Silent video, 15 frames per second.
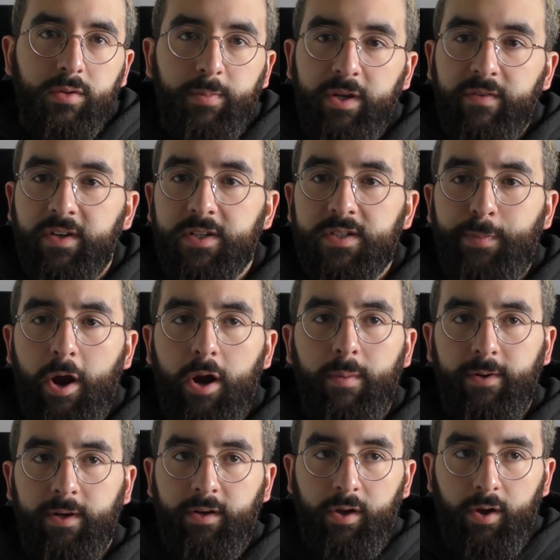a bit of an
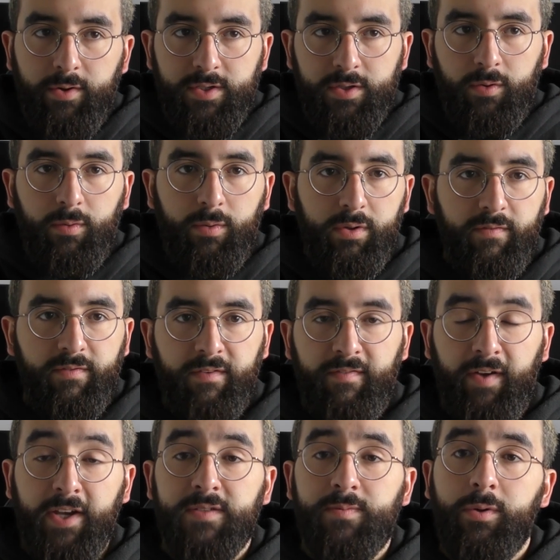experiment and go to all of the
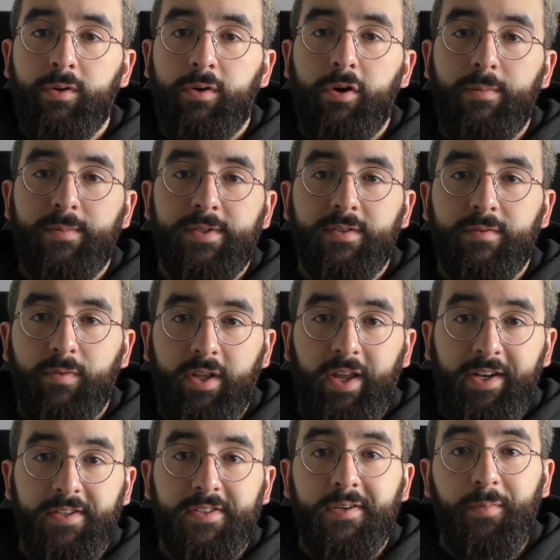Facebook groups
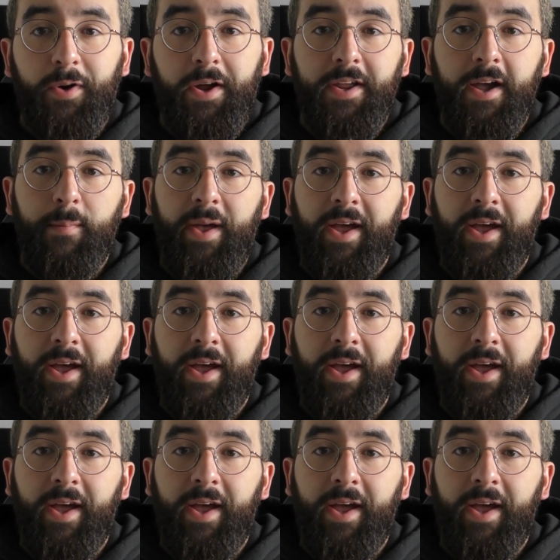related to Buy Now,